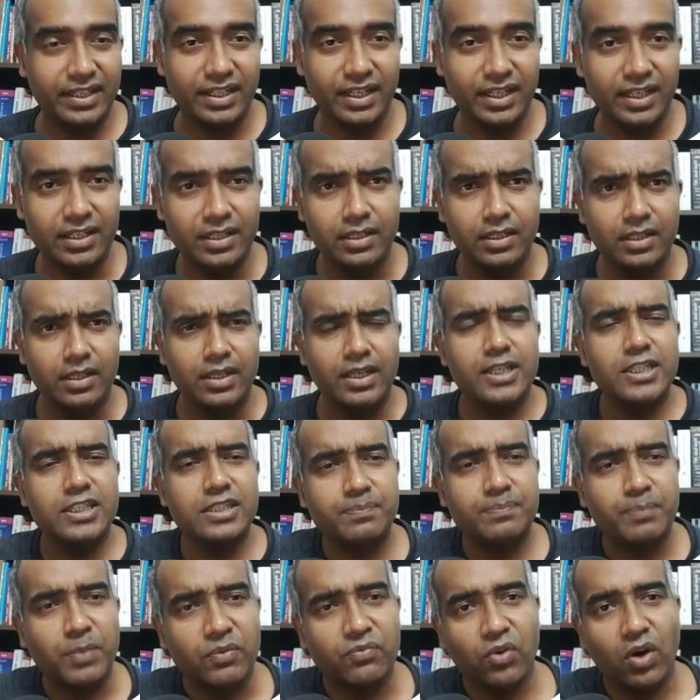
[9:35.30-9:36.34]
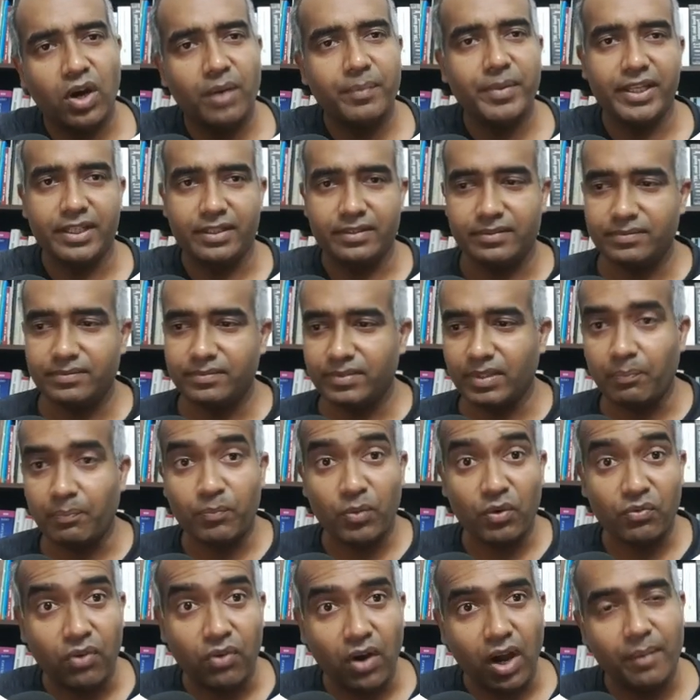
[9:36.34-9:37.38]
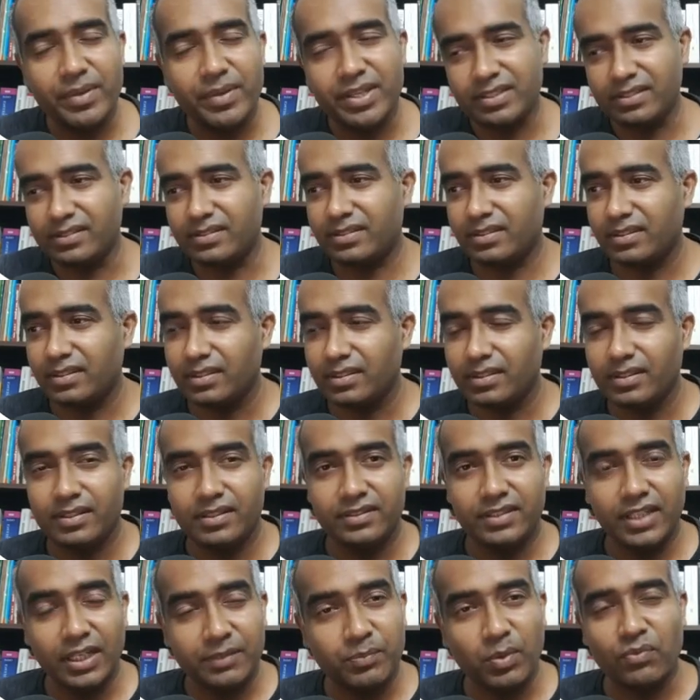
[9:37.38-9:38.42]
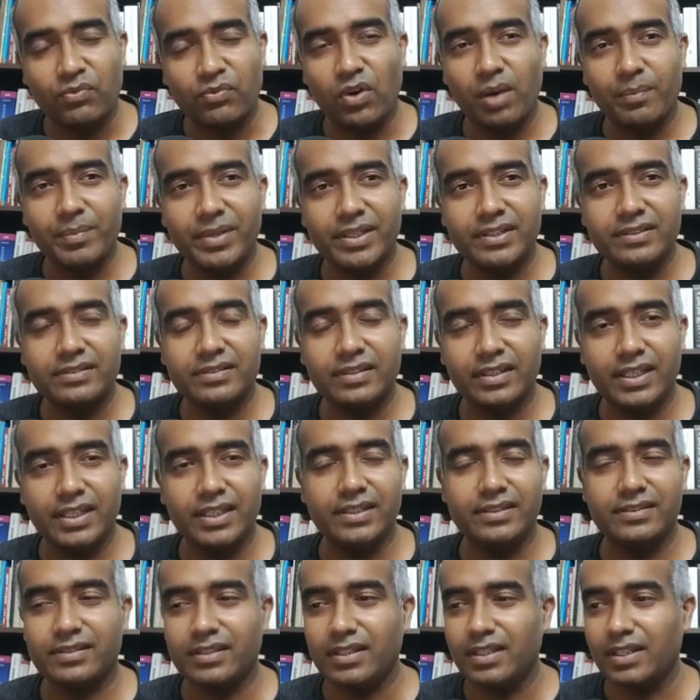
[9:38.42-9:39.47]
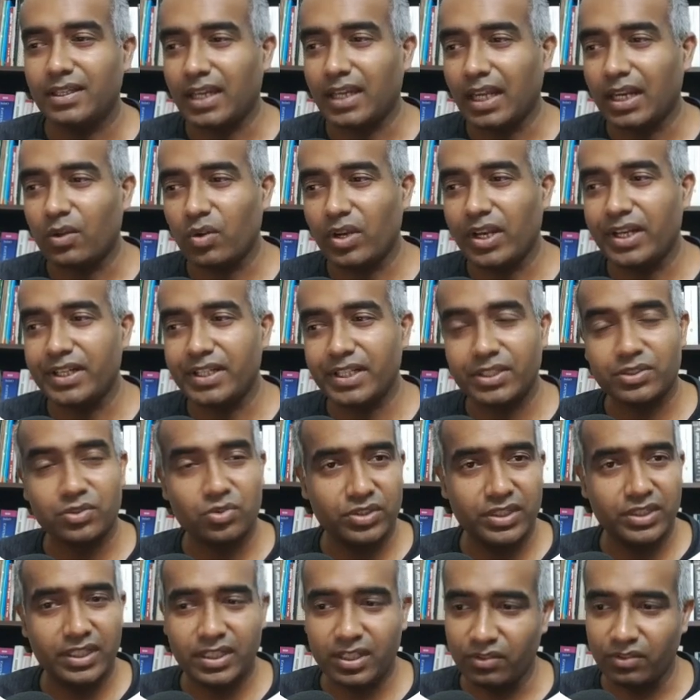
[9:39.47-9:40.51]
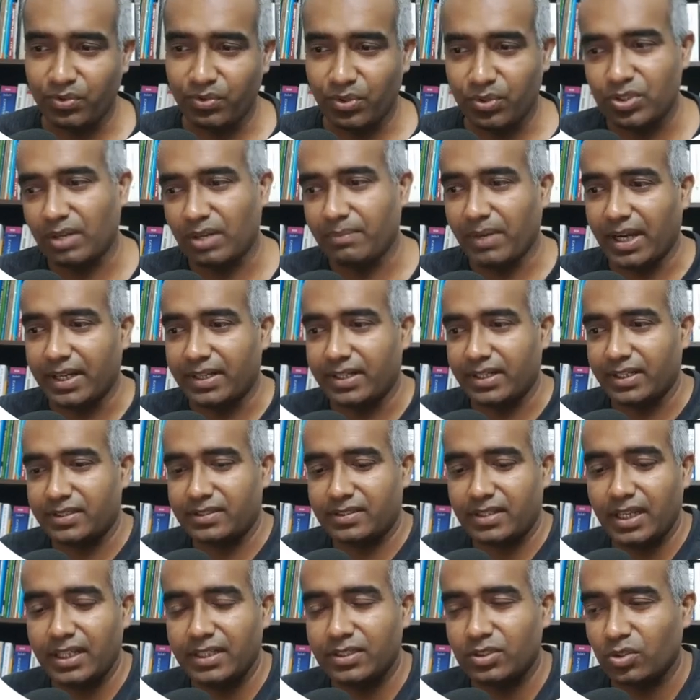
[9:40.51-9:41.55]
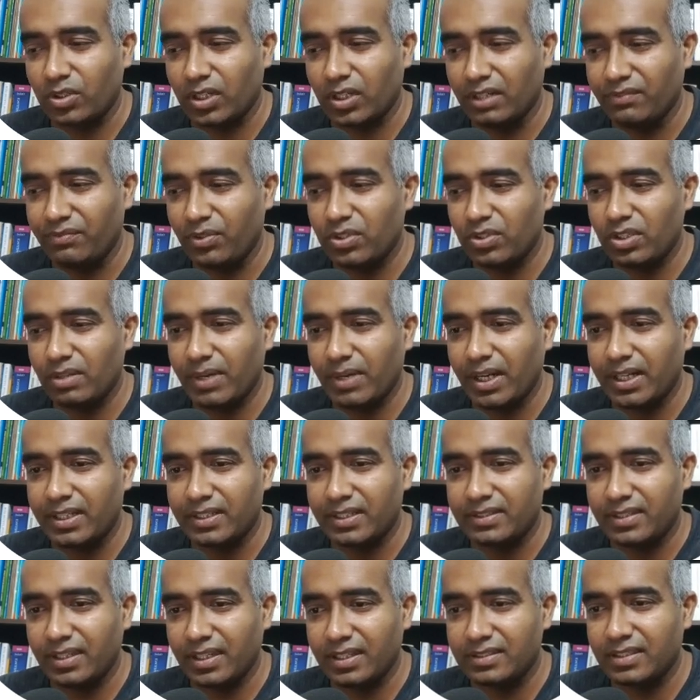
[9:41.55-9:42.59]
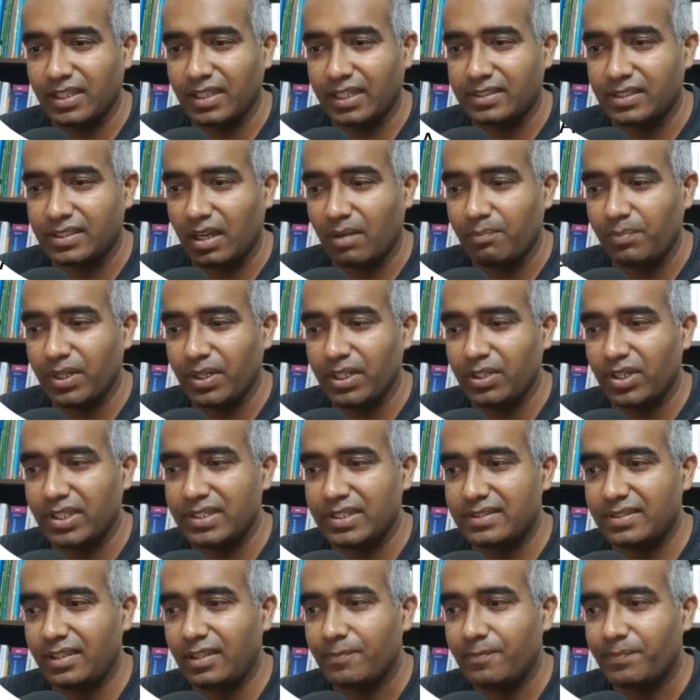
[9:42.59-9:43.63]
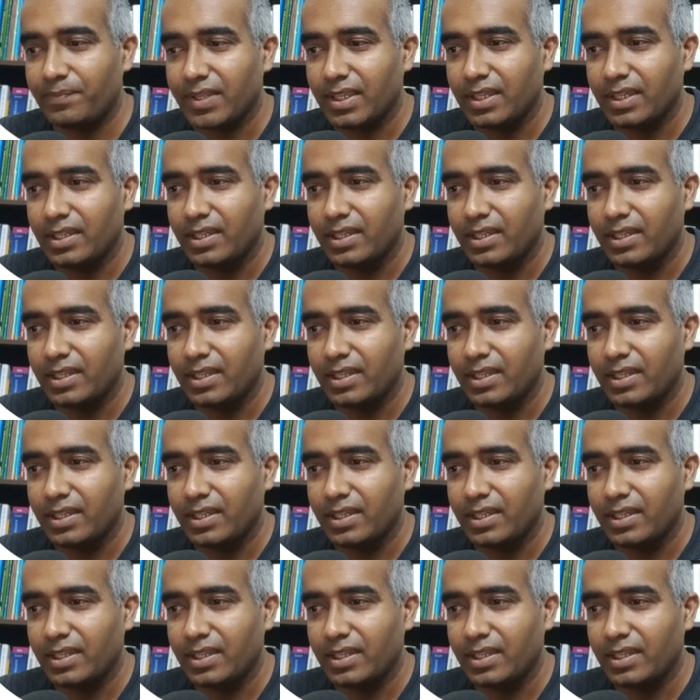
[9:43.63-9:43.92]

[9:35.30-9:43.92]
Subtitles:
data is performing, the performance, that performance is calculated through the confusion matrix, right? So confusion matrix, here is the example. You can see